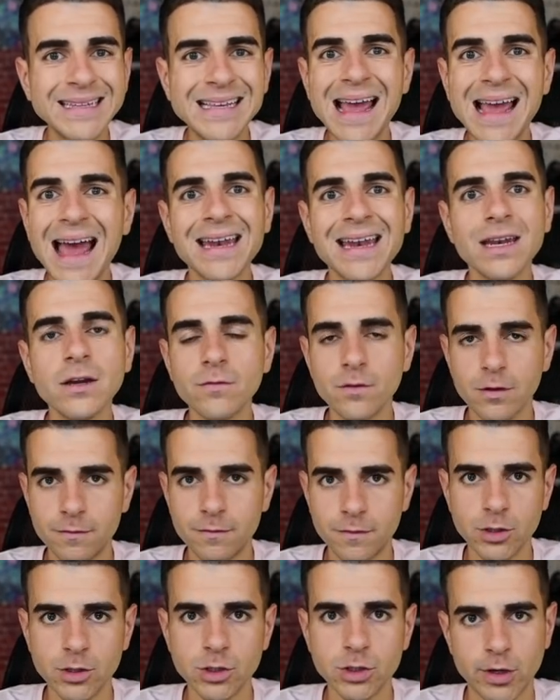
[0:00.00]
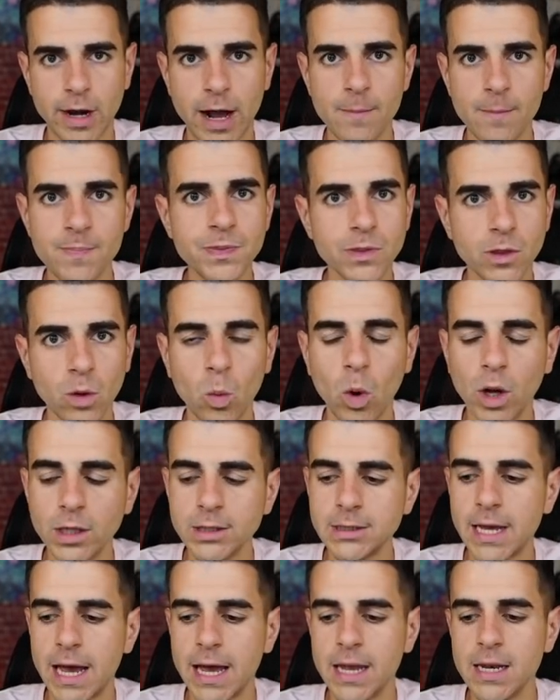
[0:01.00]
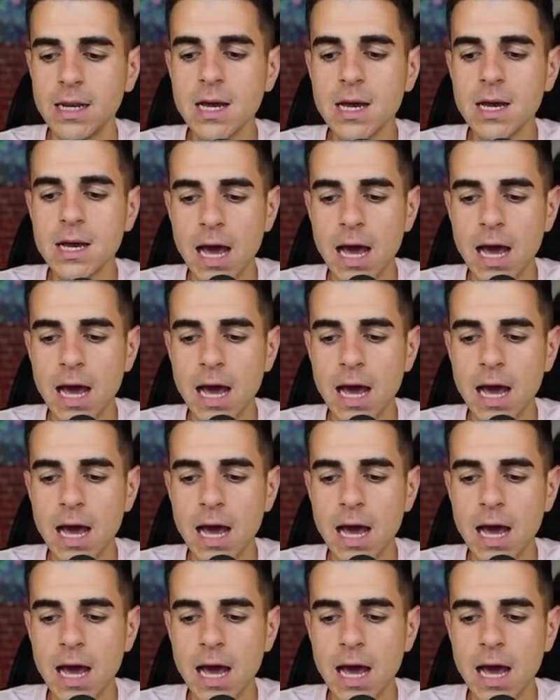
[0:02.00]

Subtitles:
the end of the first round, the 110,